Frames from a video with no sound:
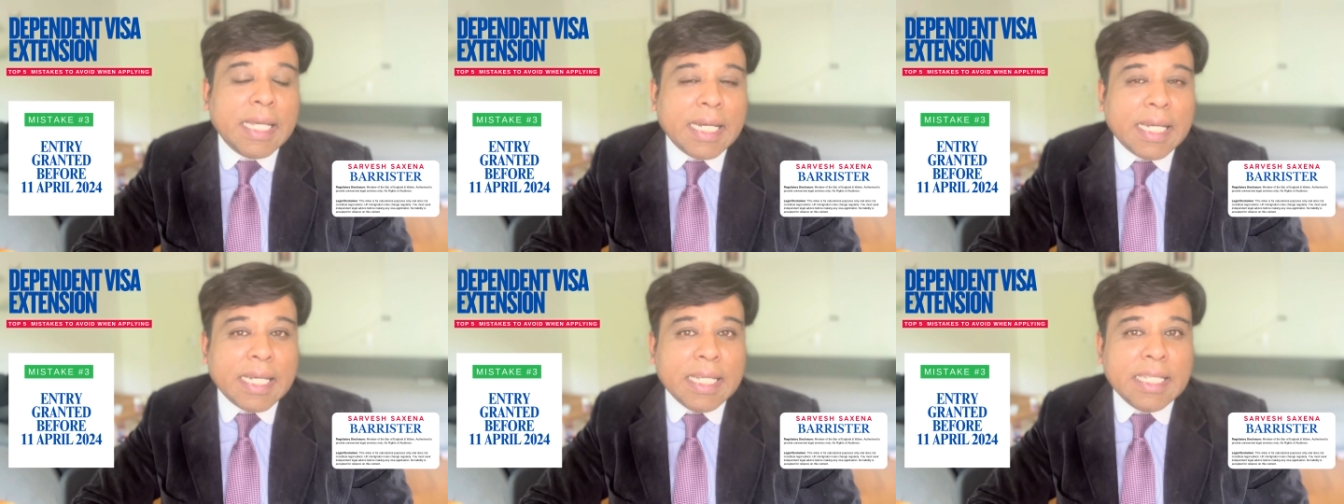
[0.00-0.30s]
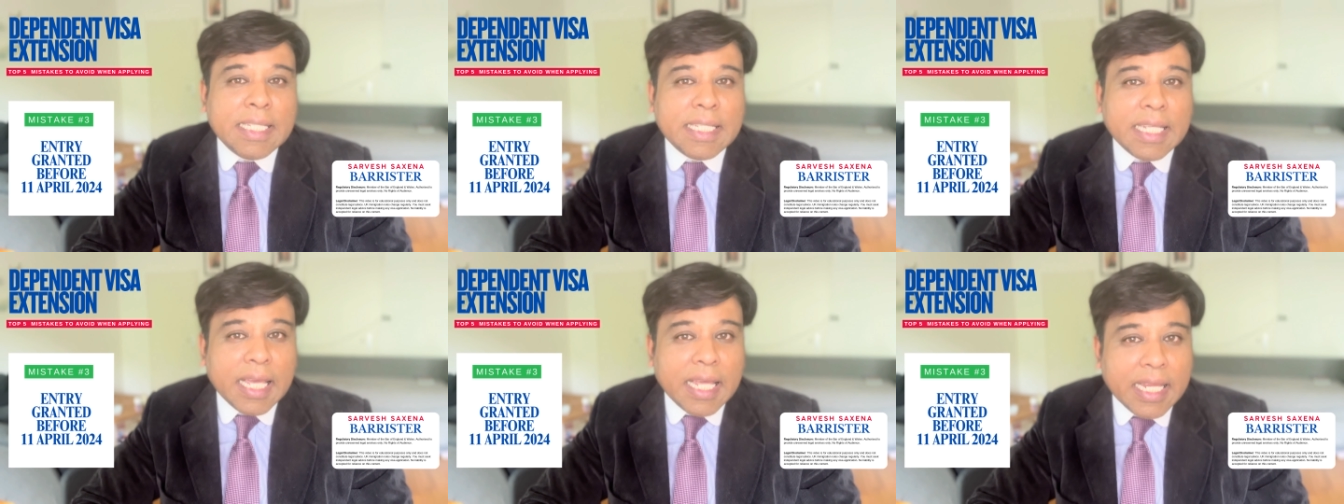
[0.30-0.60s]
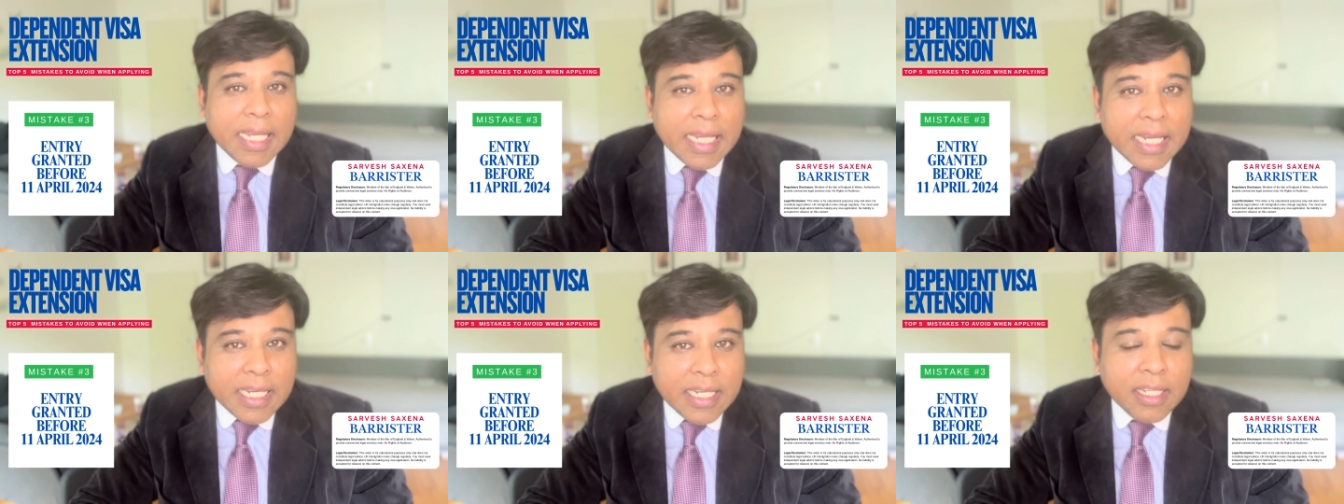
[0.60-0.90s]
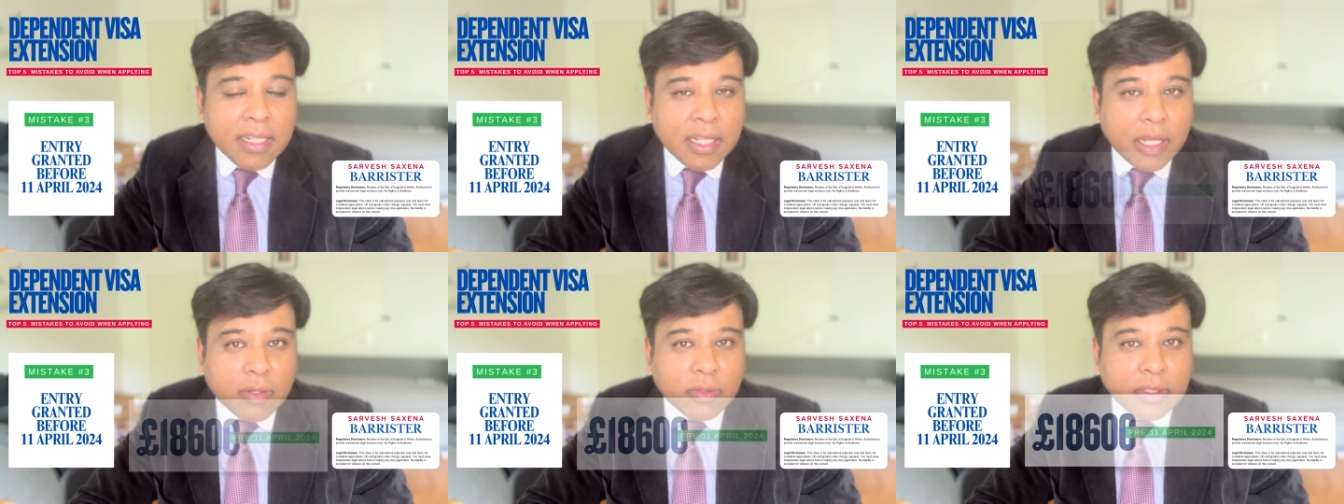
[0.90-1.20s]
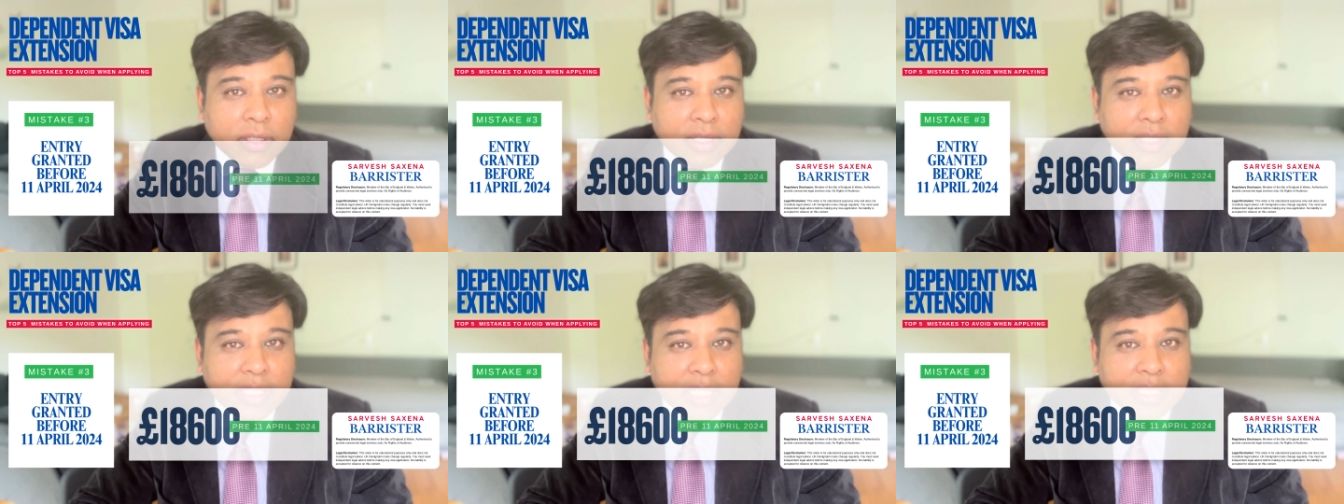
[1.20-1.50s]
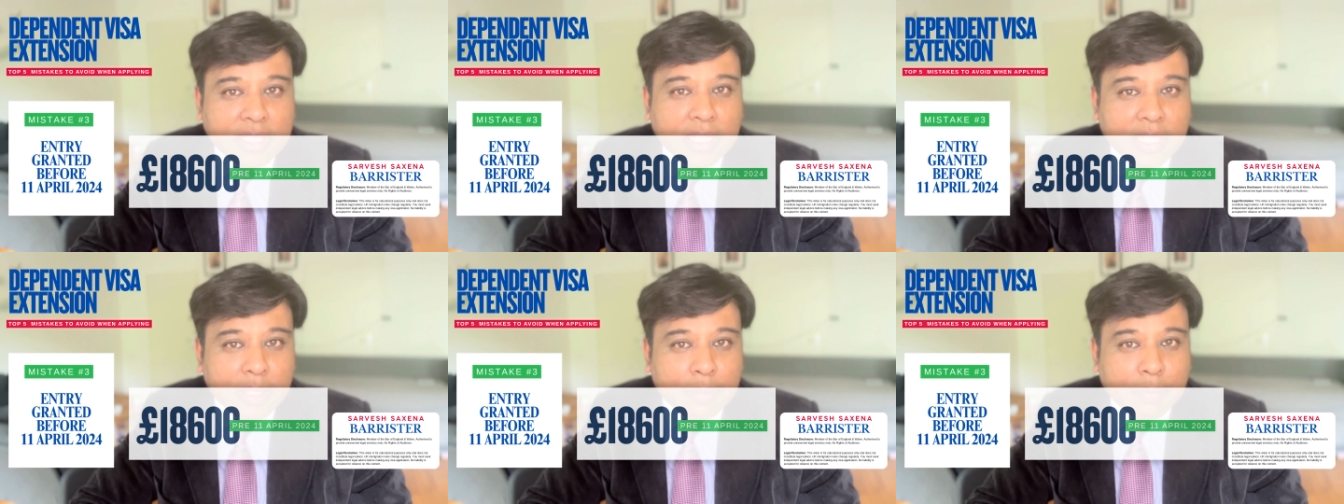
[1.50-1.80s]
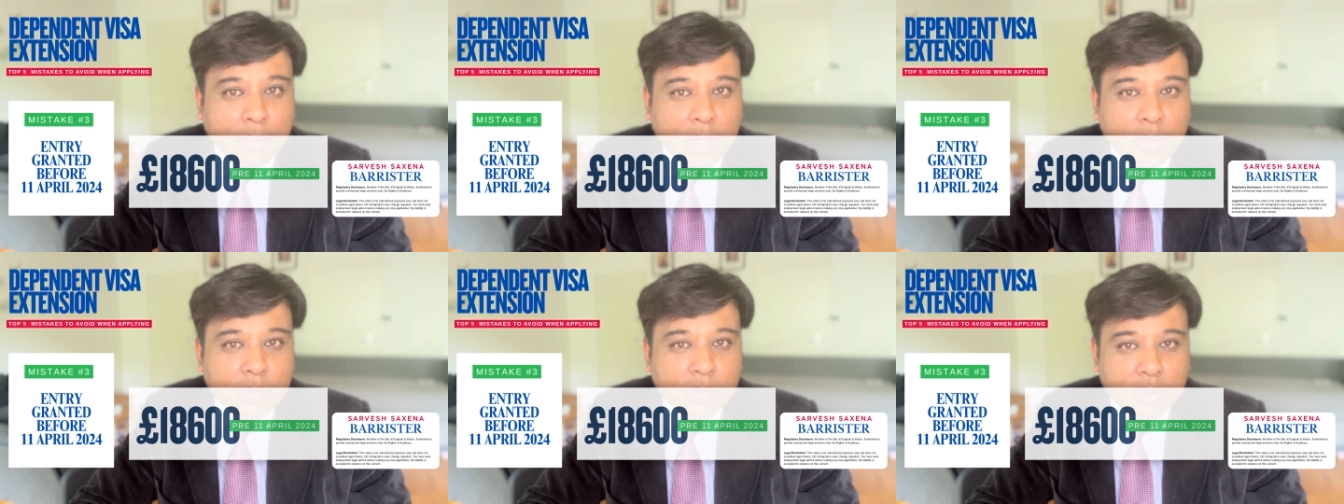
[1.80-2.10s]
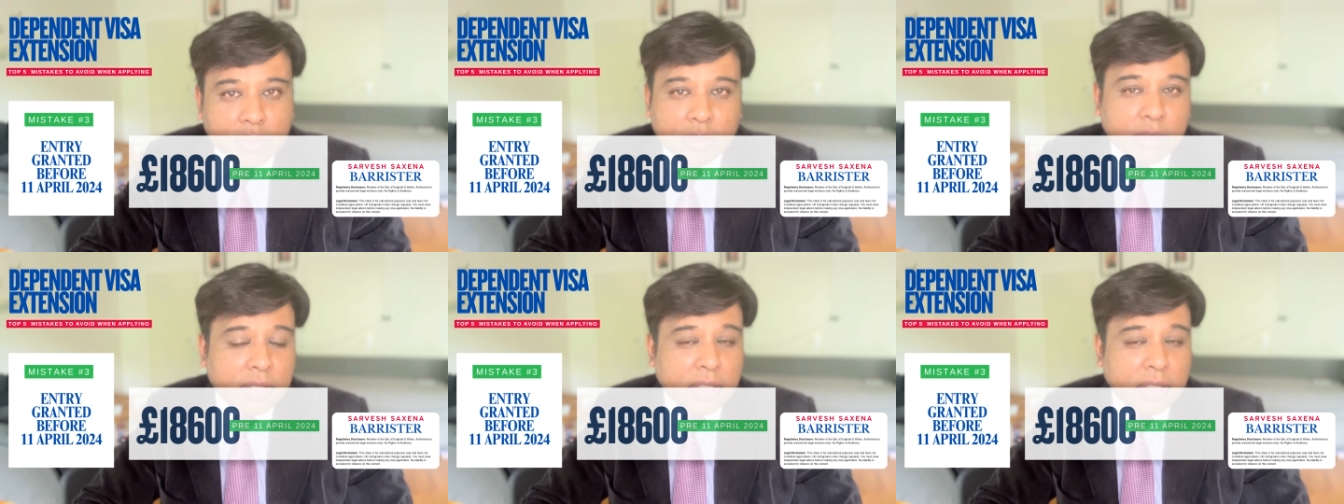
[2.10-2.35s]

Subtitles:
at least £18,600